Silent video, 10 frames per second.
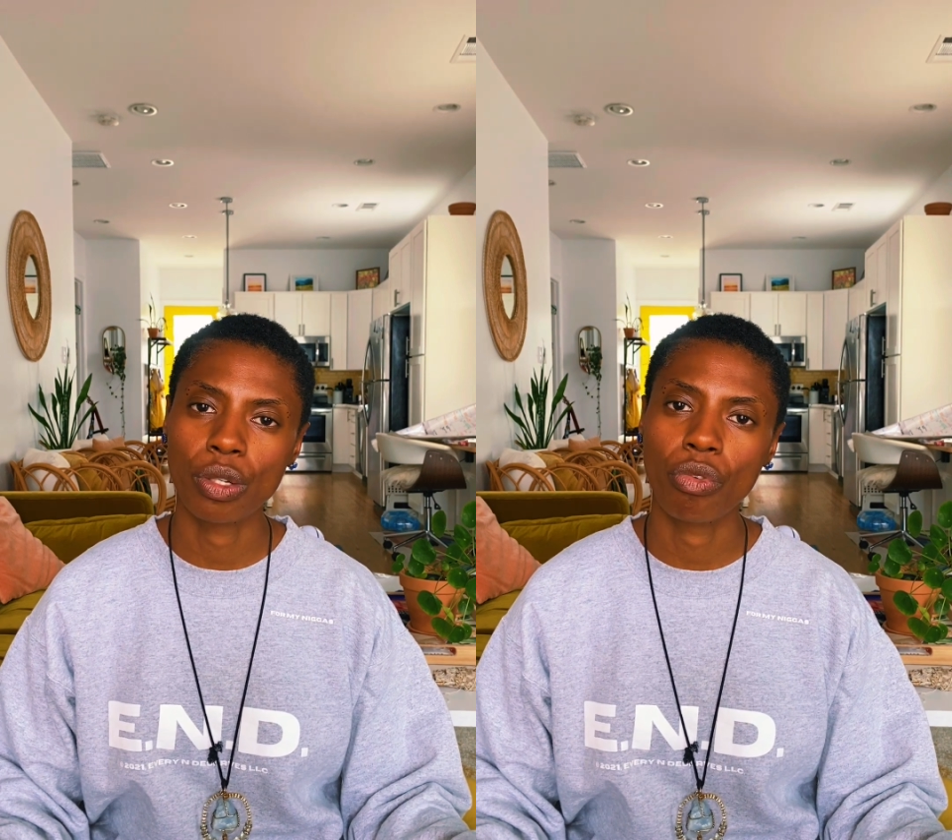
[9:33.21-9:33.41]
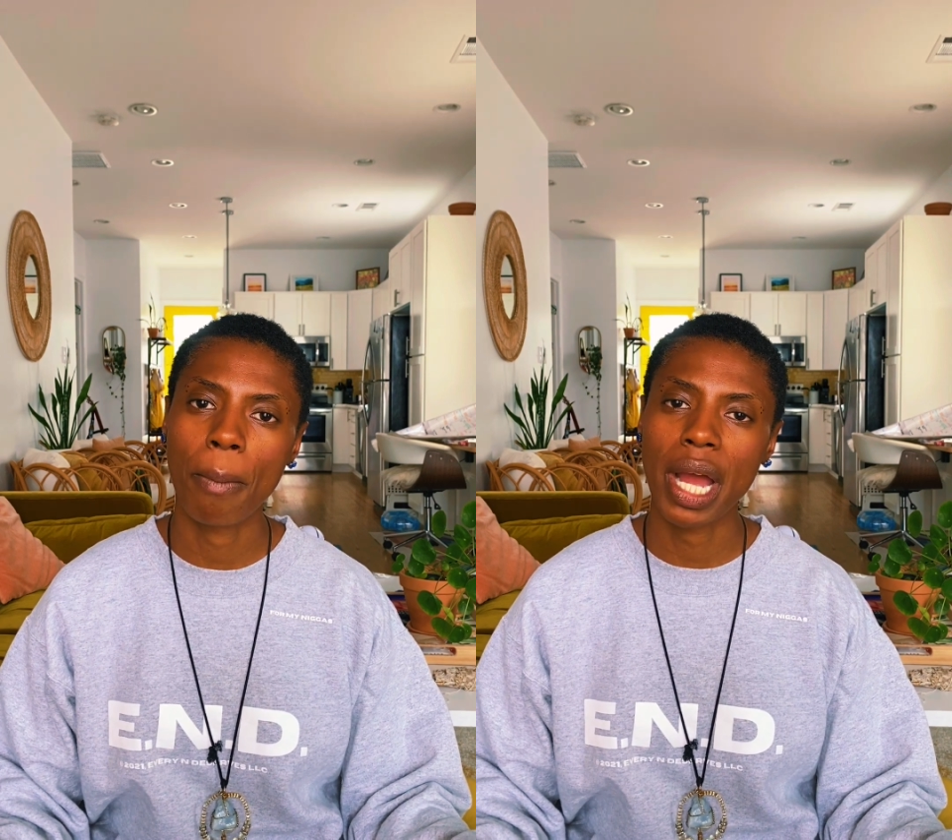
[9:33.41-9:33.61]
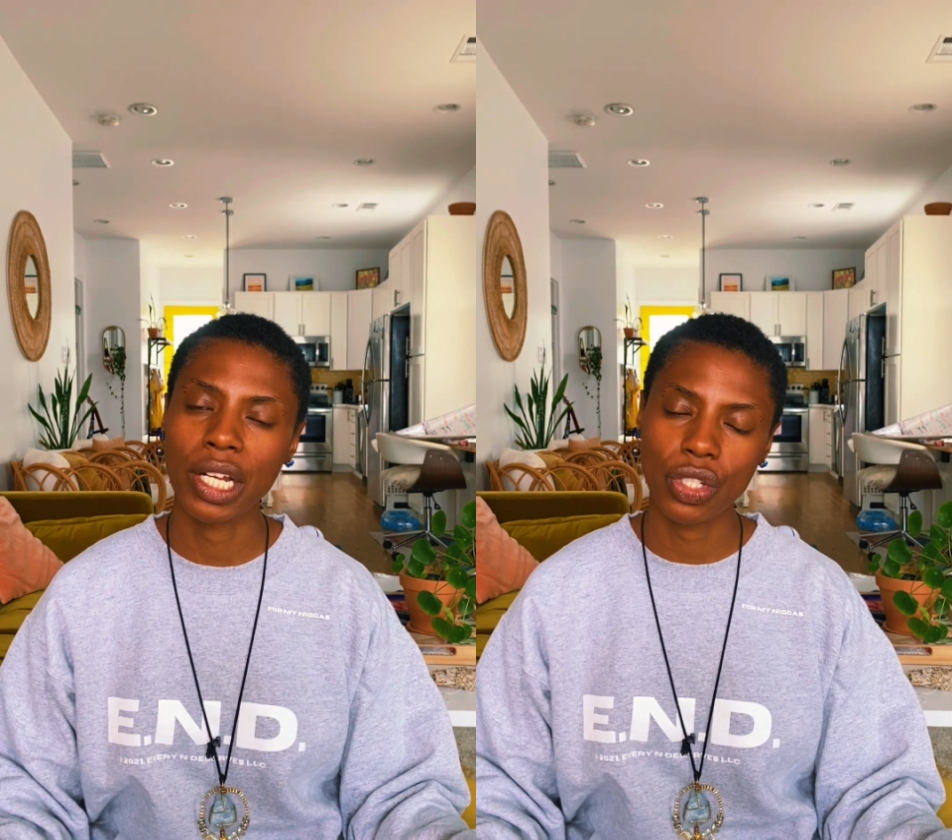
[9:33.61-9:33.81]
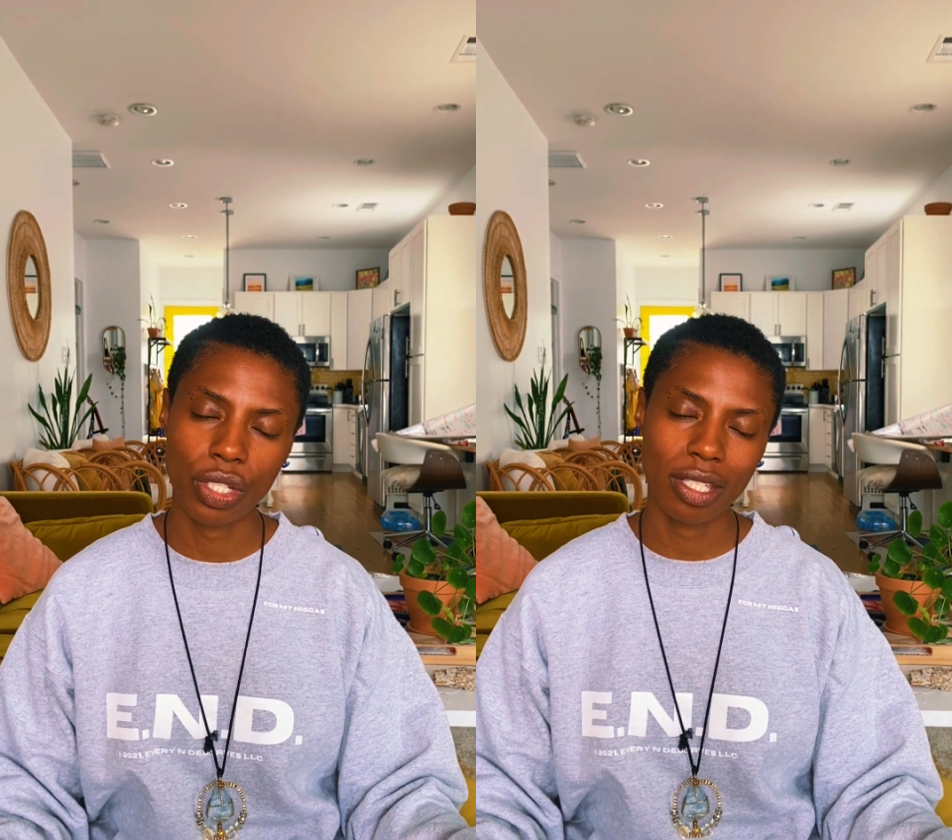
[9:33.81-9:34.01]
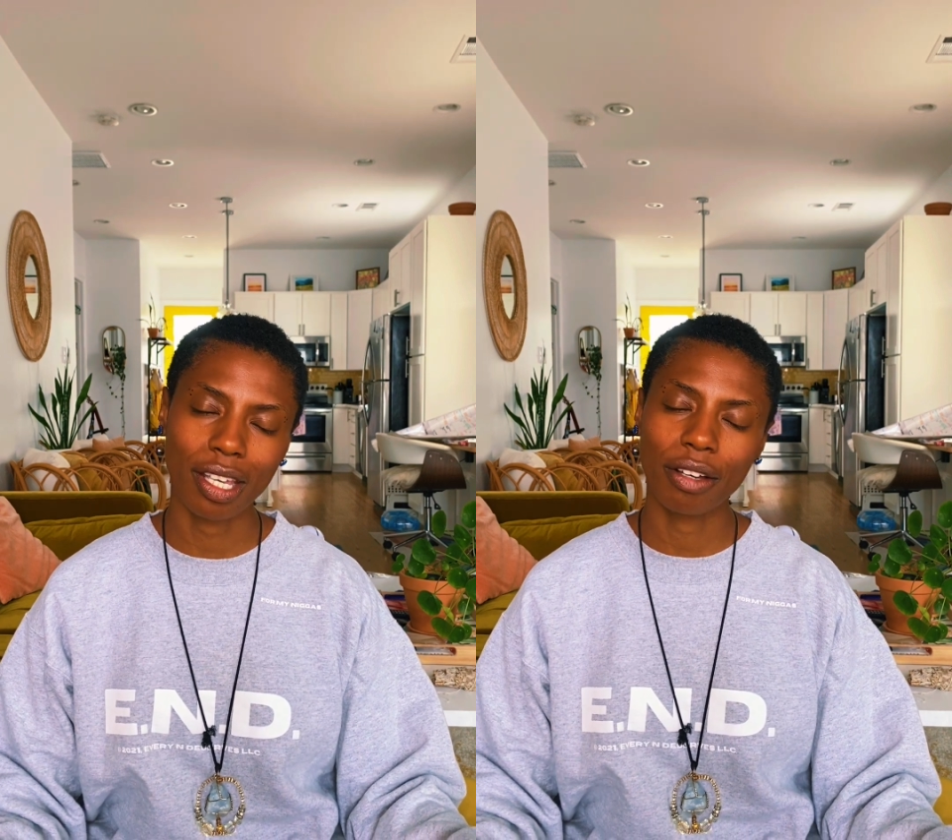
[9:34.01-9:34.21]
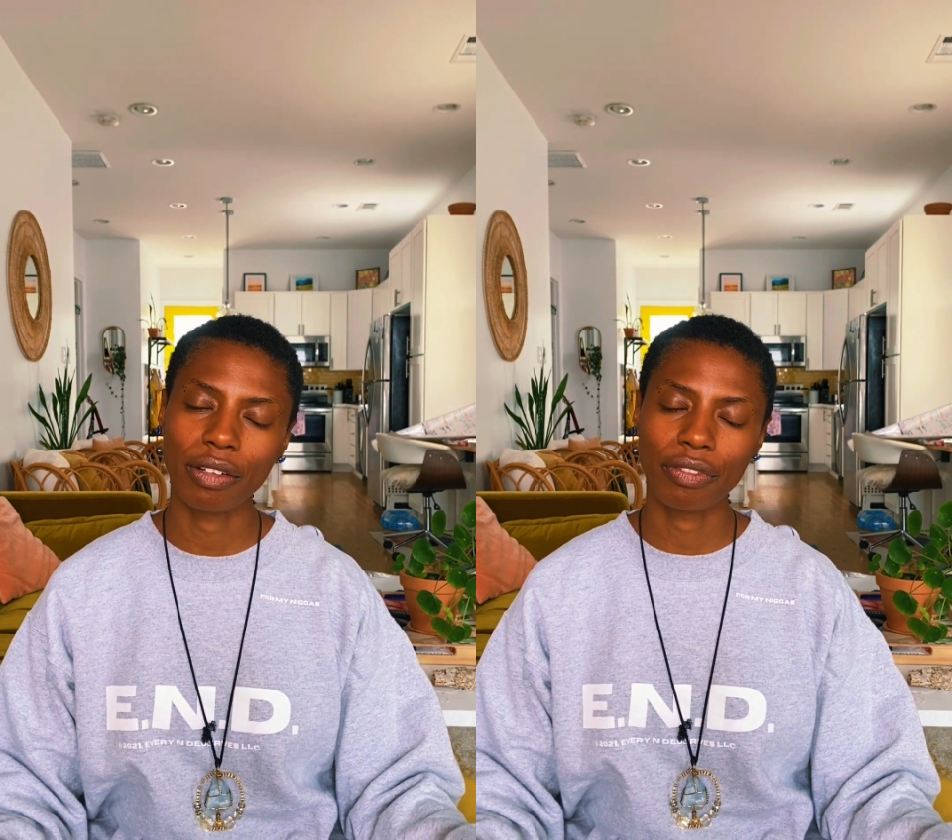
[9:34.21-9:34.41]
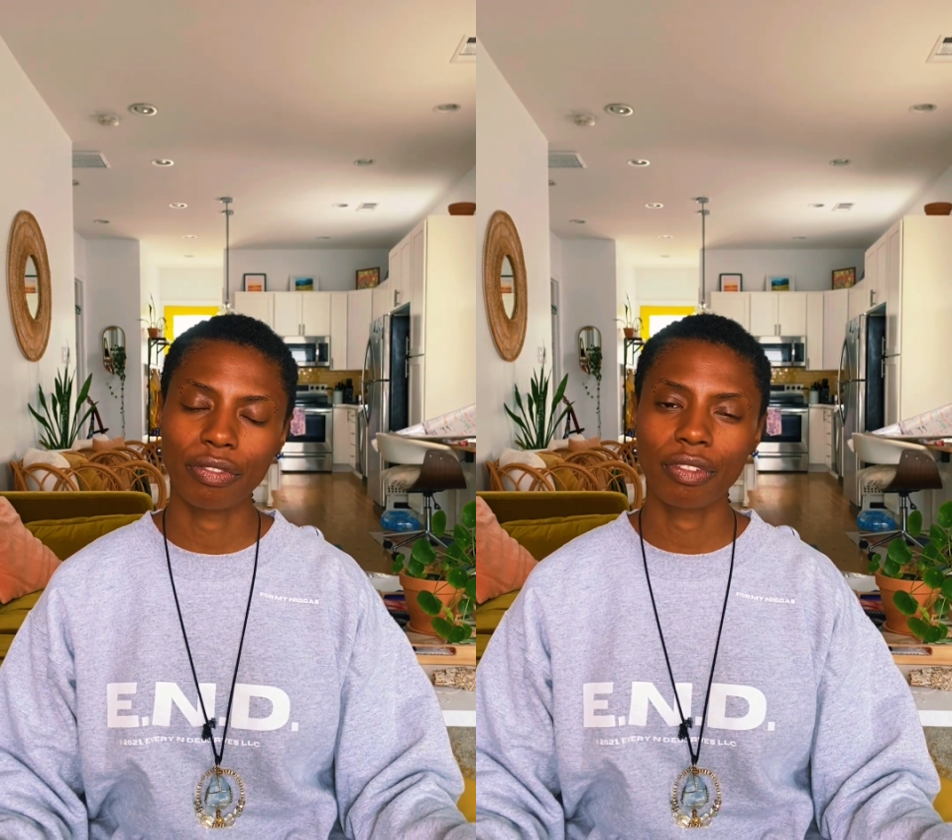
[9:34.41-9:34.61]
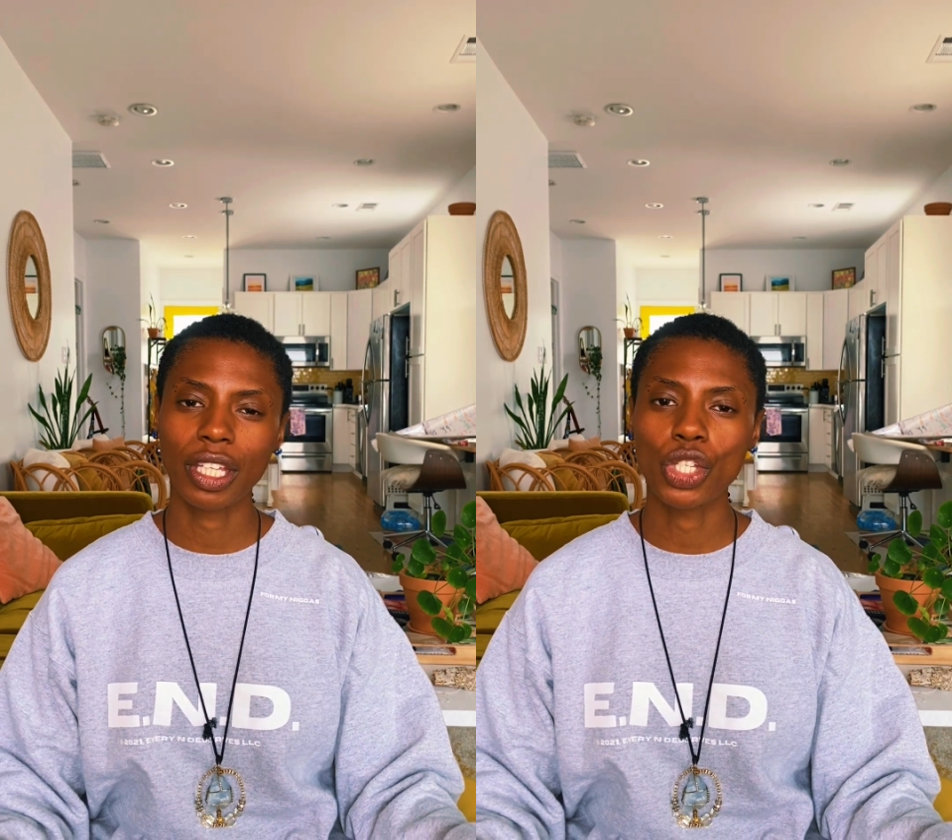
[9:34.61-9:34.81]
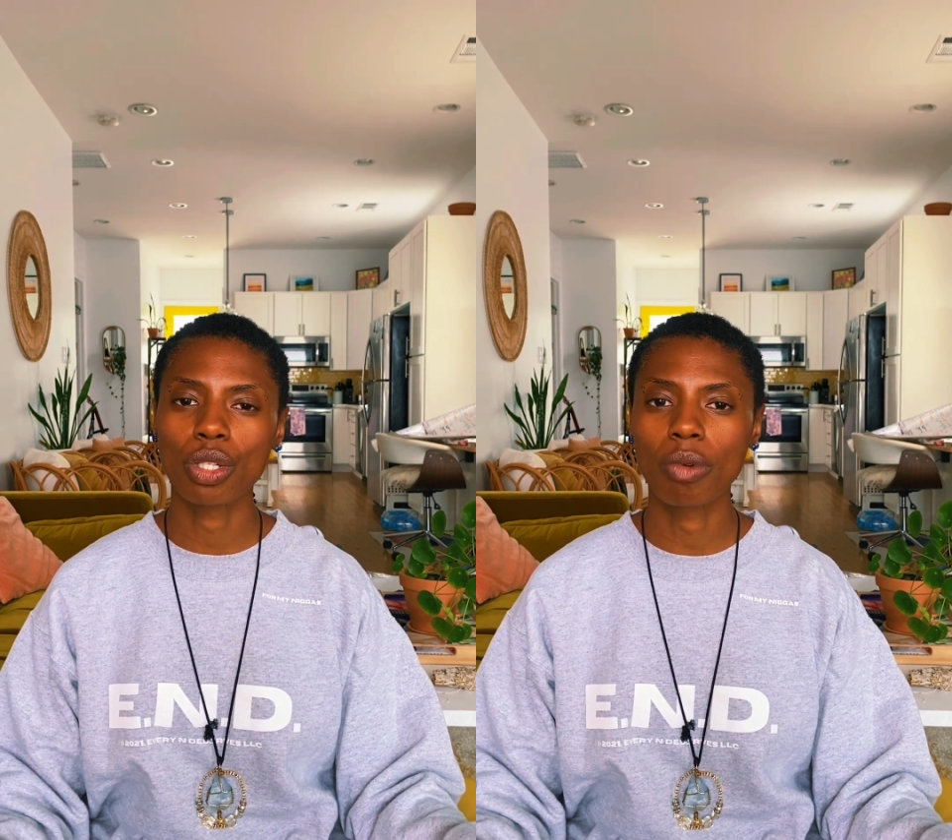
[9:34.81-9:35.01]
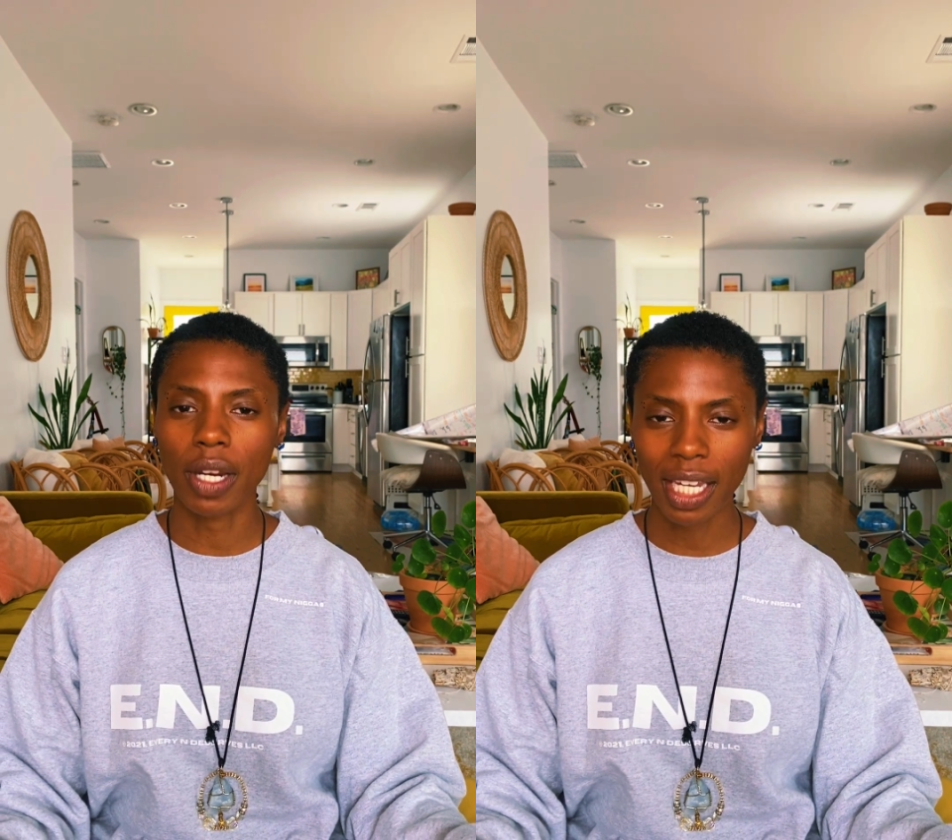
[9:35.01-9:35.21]
to remind yourself that
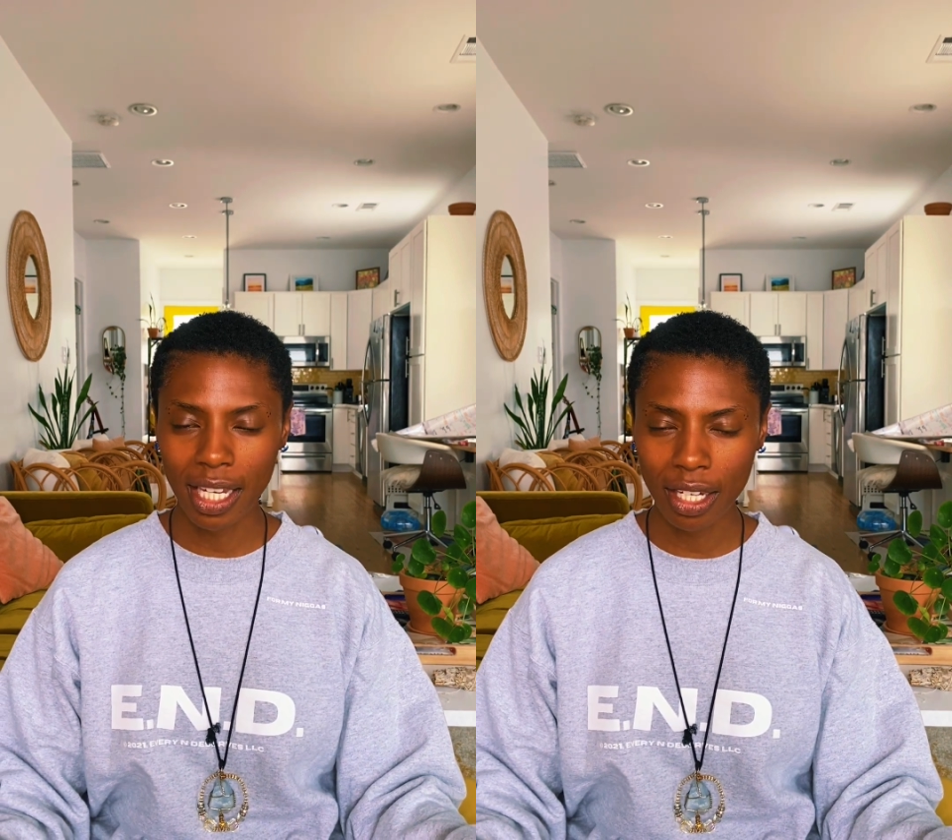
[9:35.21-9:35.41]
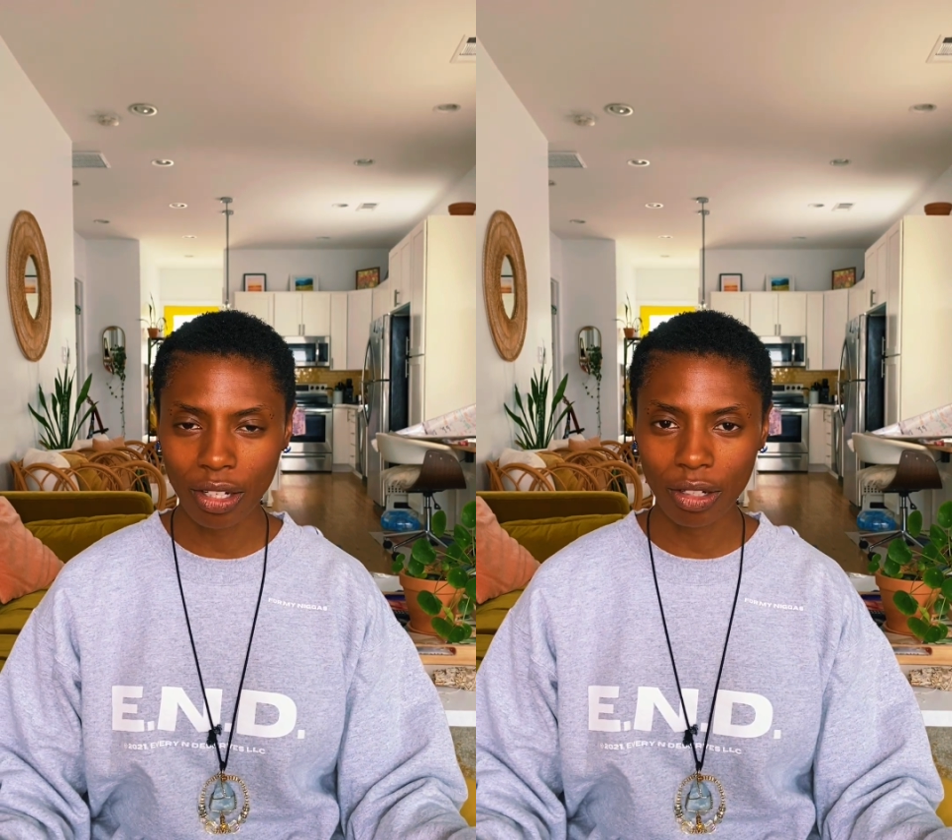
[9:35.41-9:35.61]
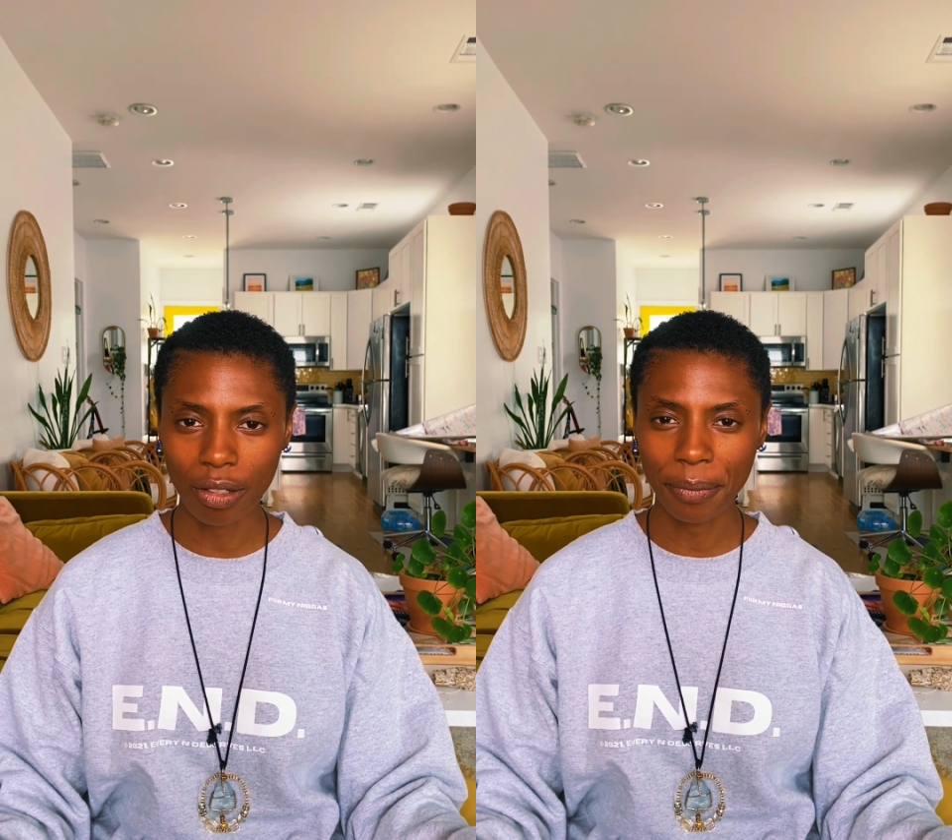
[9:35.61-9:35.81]
you are here,